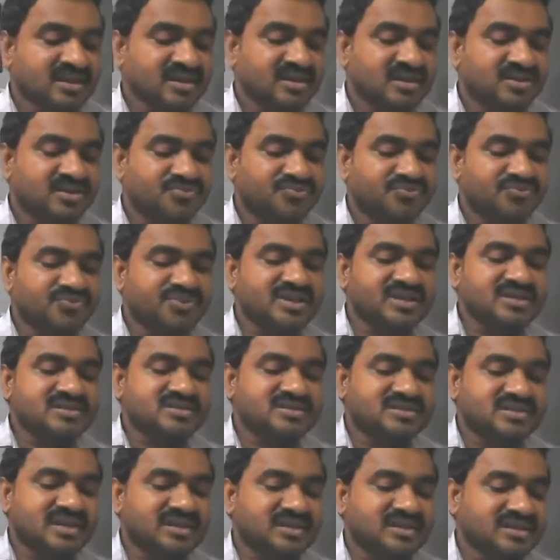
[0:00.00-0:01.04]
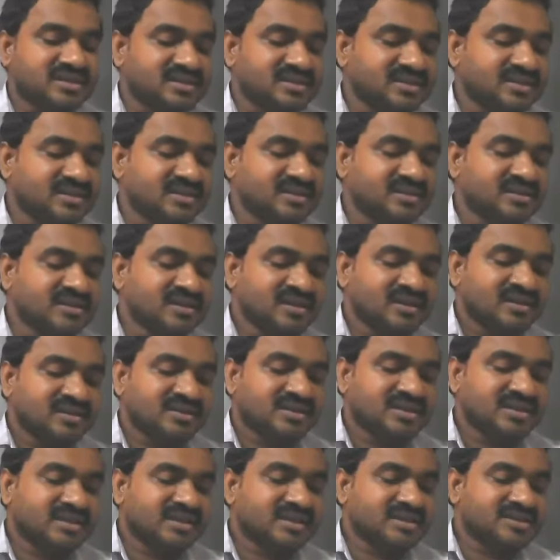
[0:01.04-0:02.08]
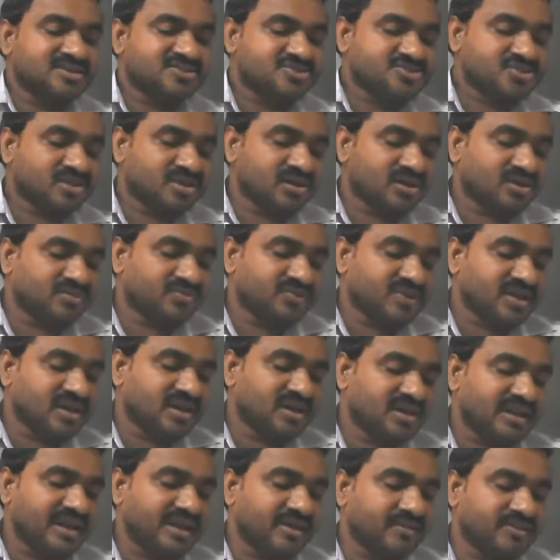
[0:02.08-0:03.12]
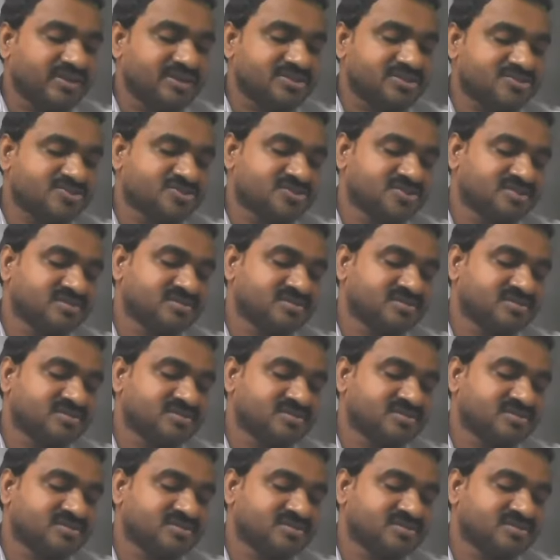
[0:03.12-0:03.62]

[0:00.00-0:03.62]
if we study the nature of the language,